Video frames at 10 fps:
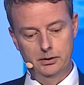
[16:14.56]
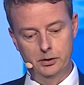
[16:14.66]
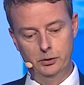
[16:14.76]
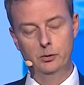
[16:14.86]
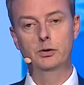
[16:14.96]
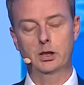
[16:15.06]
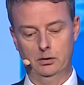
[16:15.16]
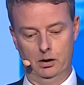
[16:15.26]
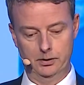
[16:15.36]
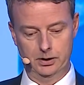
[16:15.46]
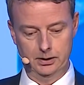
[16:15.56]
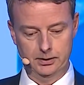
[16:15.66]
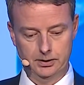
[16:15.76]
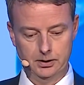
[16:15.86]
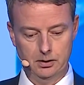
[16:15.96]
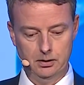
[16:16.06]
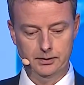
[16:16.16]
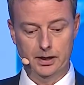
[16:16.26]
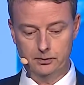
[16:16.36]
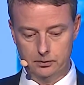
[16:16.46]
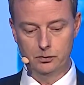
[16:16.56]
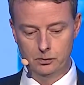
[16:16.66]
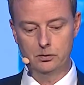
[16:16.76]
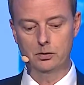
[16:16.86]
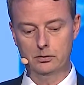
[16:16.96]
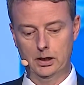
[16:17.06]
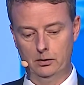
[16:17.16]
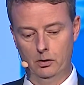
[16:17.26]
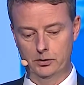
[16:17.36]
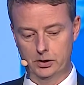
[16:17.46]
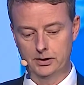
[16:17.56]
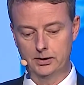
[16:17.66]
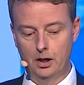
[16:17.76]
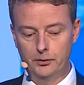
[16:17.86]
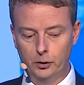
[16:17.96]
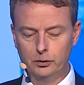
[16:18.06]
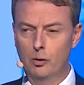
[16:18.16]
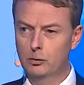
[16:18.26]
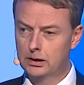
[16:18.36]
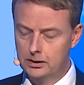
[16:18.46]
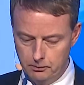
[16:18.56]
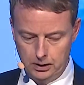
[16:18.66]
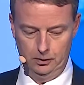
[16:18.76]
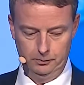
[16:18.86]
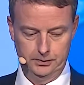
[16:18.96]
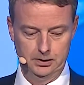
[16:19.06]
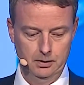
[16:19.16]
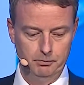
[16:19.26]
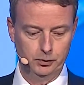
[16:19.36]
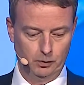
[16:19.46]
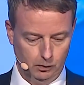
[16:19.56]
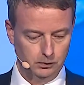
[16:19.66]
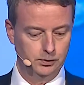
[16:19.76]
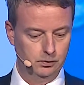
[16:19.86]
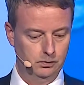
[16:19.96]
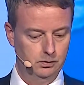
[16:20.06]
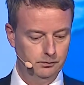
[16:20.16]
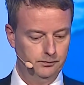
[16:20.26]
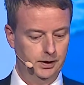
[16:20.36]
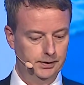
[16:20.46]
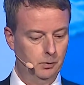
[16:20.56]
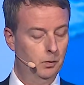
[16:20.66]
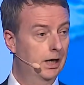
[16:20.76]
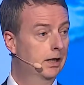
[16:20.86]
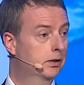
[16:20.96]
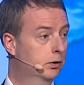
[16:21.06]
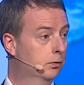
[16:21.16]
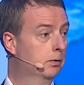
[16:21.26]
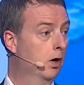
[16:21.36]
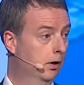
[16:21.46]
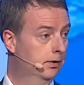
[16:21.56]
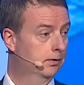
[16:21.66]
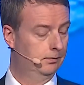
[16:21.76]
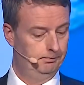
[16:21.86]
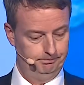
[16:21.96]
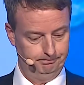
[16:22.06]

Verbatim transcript: the new technologies, that new technologies are not only developed, but also find their way to the market.